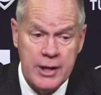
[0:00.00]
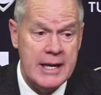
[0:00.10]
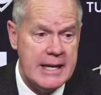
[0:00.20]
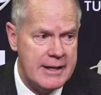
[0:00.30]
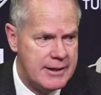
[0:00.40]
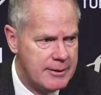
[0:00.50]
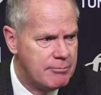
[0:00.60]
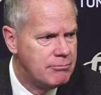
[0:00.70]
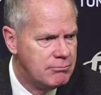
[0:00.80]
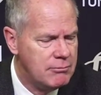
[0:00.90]
We needed
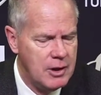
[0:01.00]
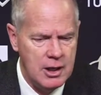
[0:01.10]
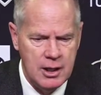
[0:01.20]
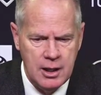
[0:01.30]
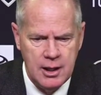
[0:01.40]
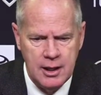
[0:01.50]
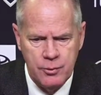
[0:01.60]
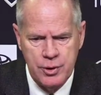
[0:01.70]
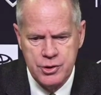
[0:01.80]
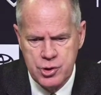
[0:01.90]
him
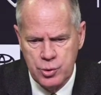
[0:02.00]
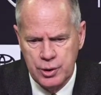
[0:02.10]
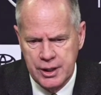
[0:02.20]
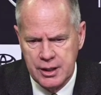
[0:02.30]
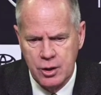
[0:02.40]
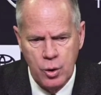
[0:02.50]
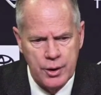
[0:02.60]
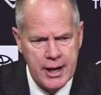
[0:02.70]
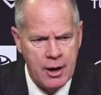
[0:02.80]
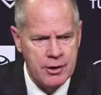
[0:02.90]
with Julian
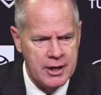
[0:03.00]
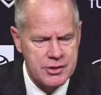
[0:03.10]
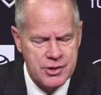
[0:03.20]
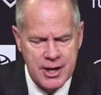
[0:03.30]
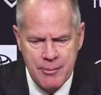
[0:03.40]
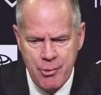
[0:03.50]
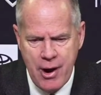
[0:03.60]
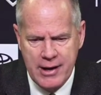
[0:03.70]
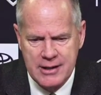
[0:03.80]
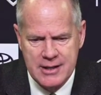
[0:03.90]
going down yesterday in
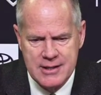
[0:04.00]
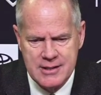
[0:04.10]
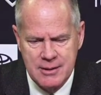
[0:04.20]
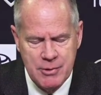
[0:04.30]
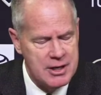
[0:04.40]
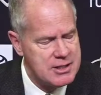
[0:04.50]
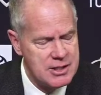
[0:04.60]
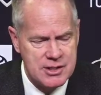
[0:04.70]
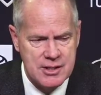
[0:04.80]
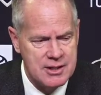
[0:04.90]
practice. I mean, it's
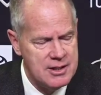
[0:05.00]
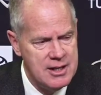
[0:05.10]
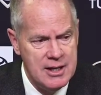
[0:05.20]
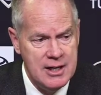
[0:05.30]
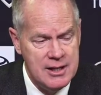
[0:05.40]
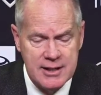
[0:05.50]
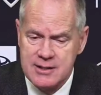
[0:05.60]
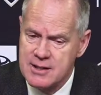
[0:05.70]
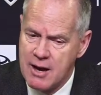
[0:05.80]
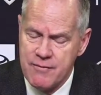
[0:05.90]
just
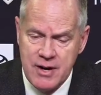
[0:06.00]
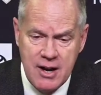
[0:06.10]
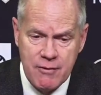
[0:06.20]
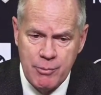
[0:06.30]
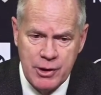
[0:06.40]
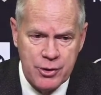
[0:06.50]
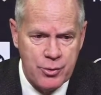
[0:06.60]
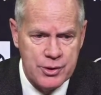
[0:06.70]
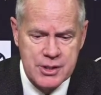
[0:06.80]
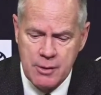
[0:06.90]
this. I've never been
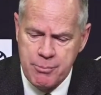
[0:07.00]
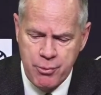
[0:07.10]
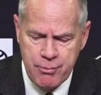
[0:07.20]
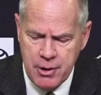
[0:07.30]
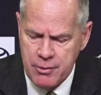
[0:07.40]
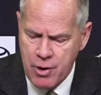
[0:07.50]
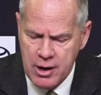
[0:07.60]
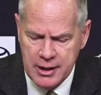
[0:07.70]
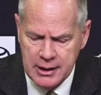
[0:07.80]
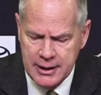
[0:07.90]
through a
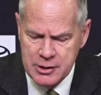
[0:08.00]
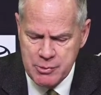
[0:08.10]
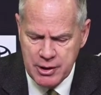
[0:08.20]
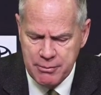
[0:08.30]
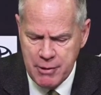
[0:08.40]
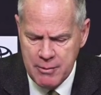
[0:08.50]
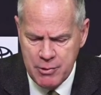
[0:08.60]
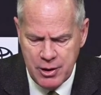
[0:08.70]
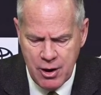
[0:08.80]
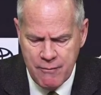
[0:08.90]
Raleigh Klingsmith
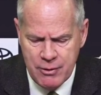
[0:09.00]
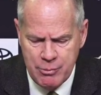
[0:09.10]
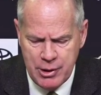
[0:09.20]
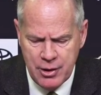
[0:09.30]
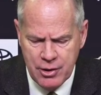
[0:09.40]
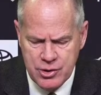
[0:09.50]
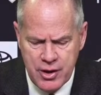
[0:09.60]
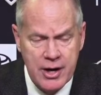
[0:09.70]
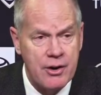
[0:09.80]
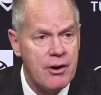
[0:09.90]
might be our MVP, our
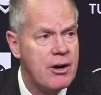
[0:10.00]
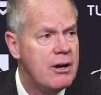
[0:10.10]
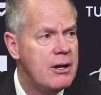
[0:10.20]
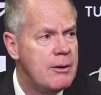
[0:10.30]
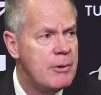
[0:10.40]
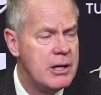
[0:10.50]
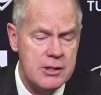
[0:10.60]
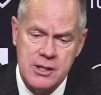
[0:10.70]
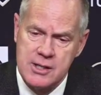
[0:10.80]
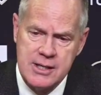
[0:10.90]
trainer. I mean,
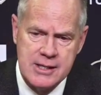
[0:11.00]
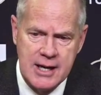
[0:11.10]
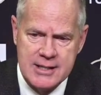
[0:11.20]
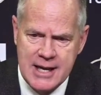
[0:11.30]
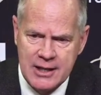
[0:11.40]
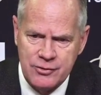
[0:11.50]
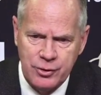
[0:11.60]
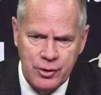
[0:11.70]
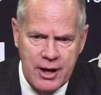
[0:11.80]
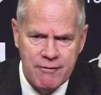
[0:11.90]
he's got his hands
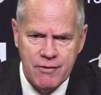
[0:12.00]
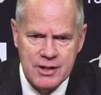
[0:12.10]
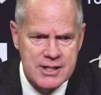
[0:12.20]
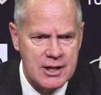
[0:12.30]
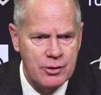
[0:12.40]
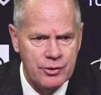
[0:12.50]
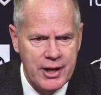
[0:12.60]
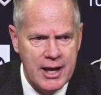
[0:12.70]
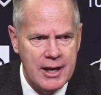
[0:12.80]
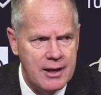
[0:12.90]
full every single
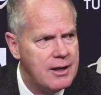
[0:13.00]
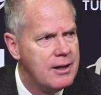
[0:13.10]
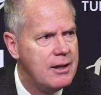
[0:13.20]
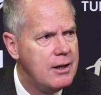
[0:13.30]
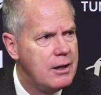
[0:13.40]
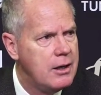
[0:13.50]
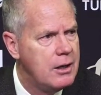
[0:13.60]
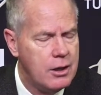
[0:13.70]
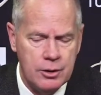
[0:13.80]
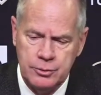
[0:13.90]
day,
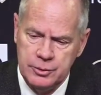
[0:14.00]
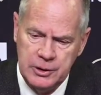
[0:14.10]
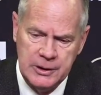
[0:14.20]
you know.